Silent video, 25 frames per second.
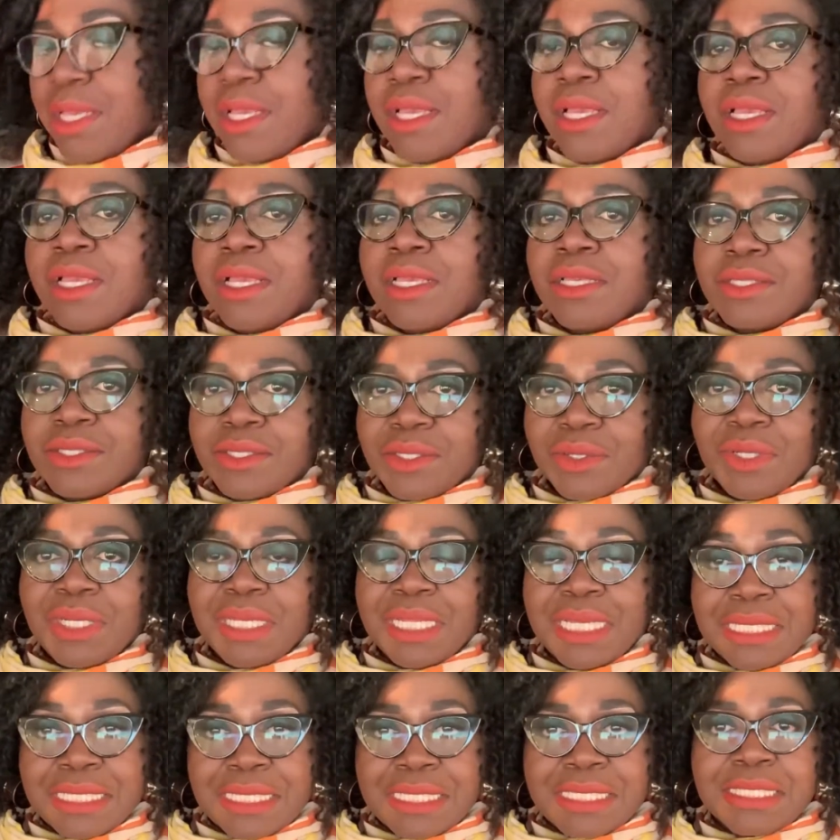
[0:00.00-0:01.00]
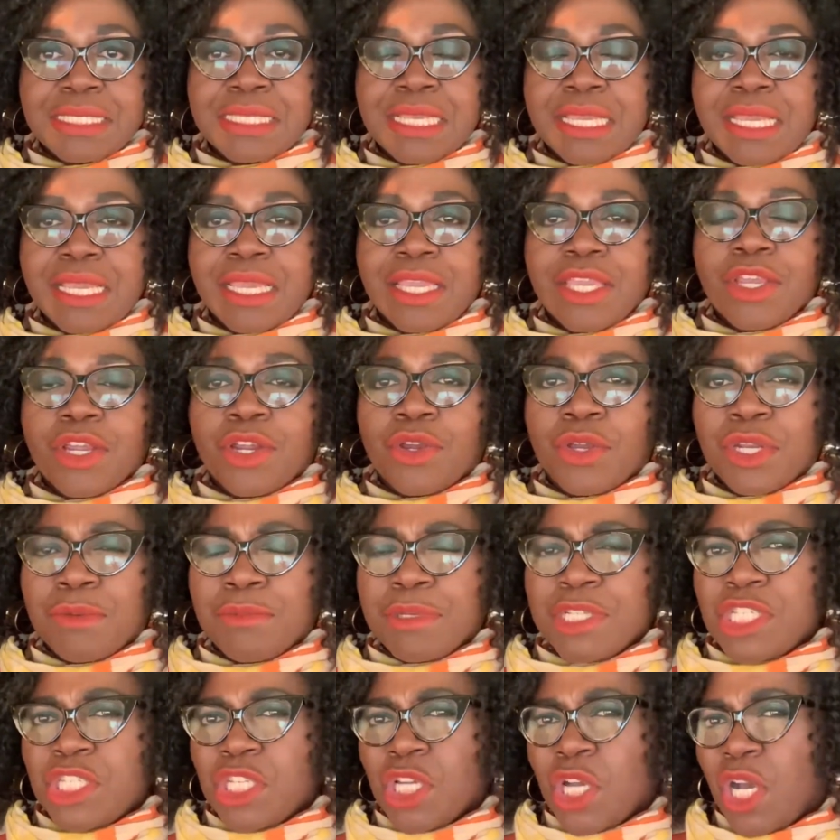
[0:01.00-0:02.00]
So let's say you're going to
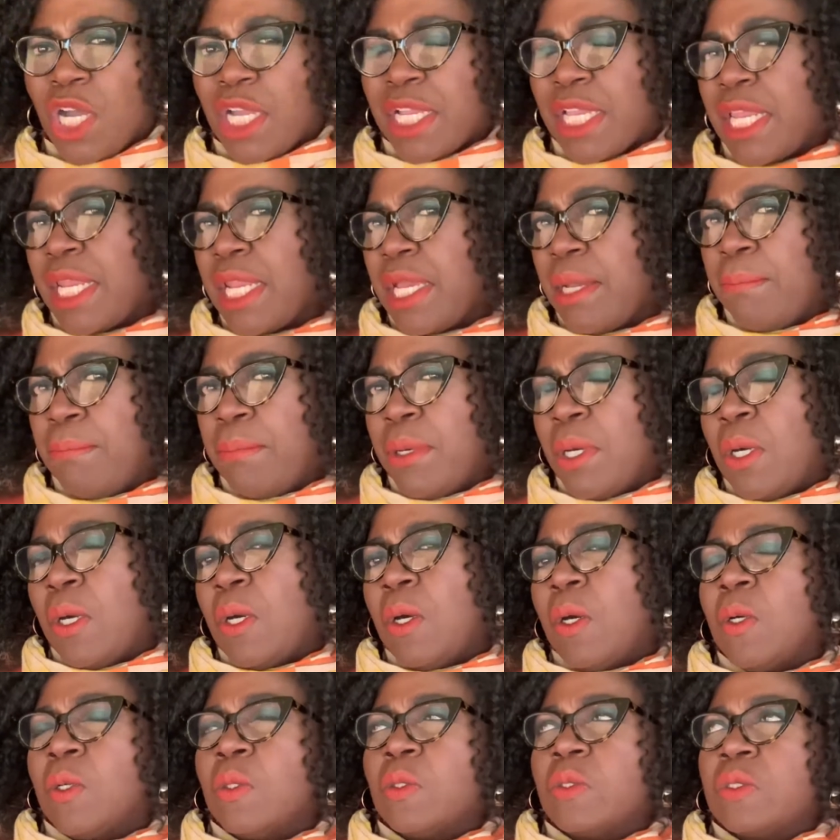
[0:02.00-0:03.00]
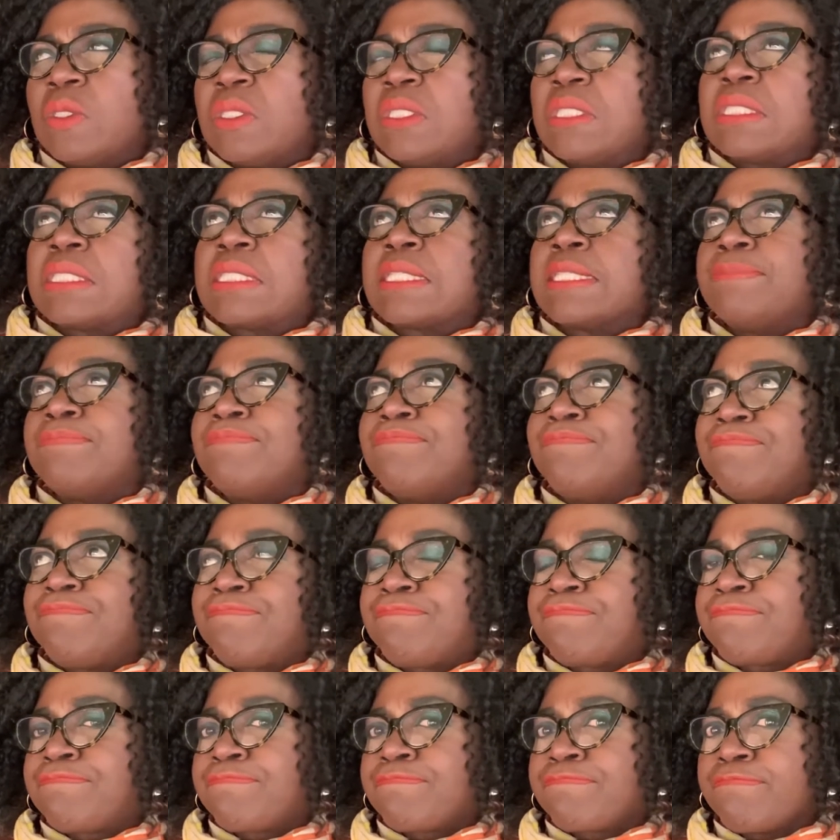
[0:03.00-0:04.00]
be talking about
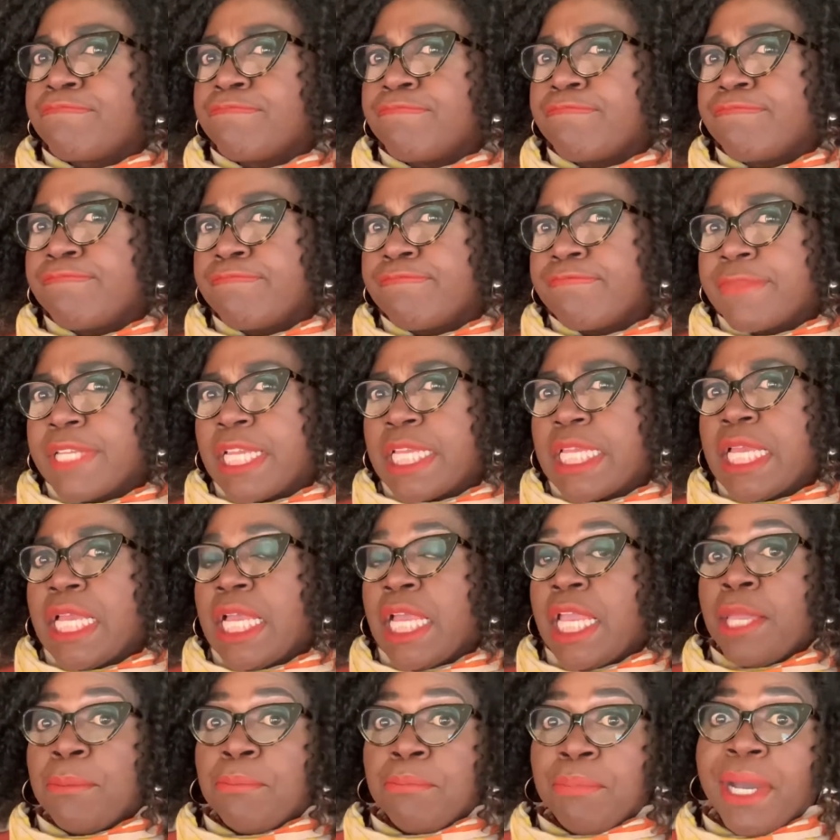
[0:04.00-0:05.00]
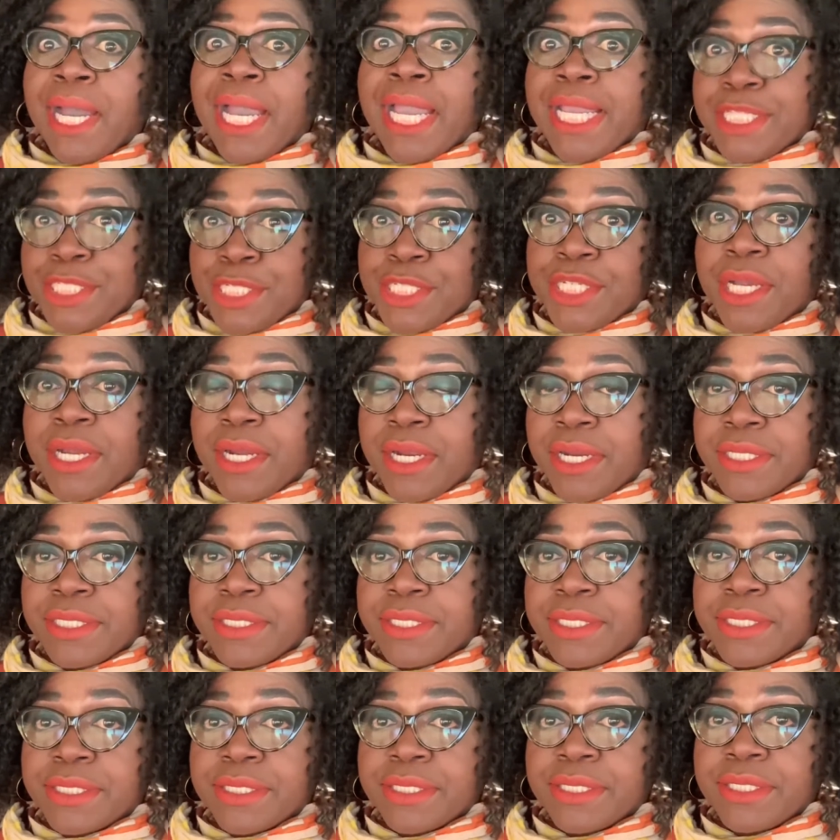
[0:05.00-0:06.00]
a pie
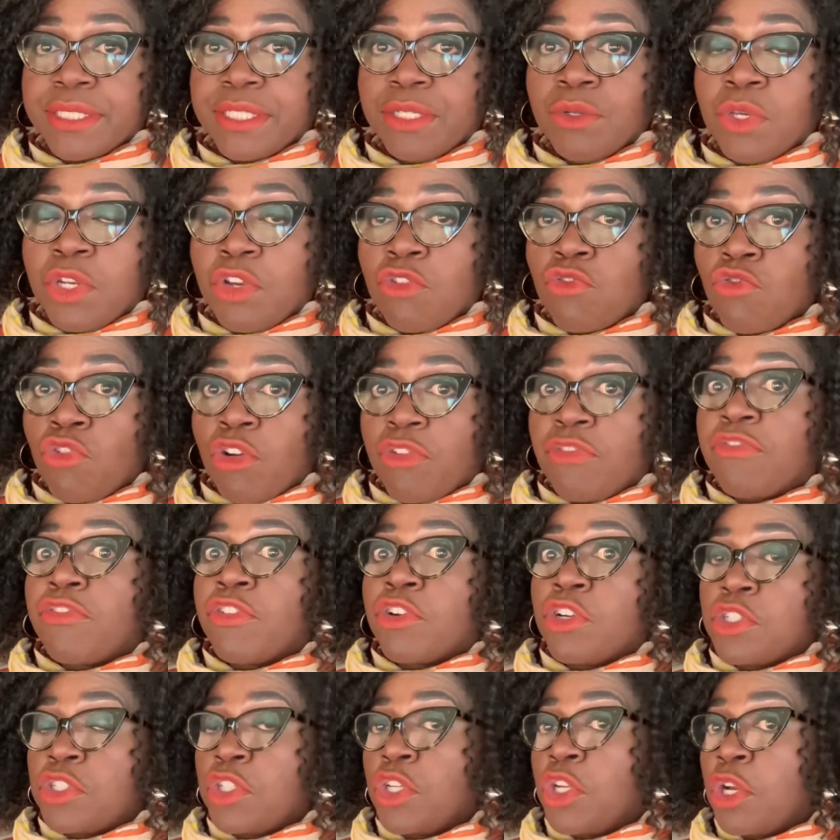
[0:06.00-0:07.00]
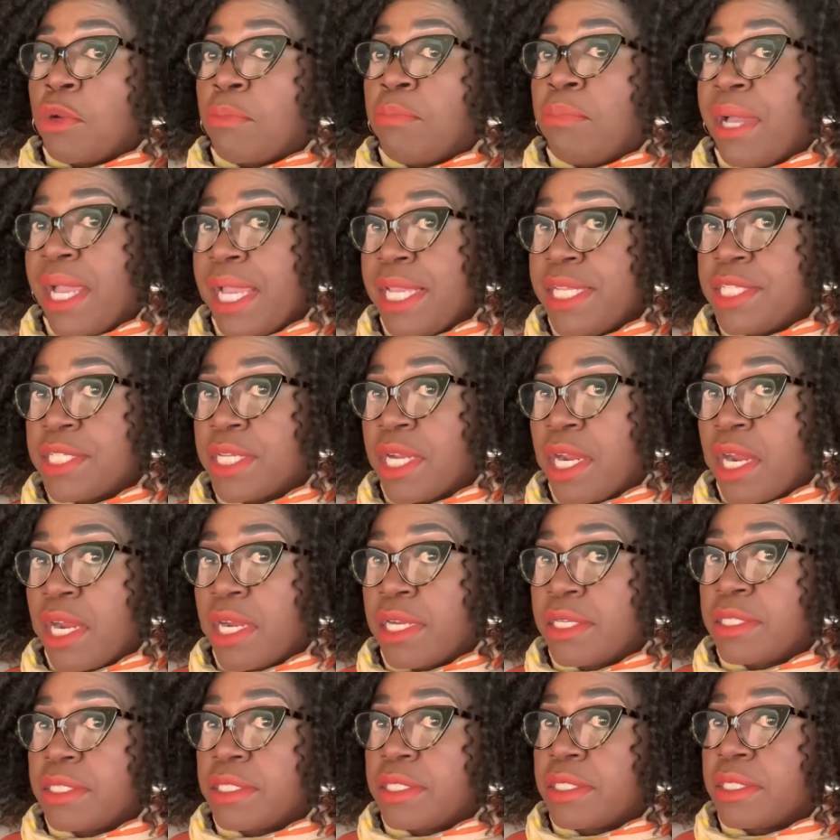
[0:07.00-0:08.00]
chart. You want to refer to your pie chart.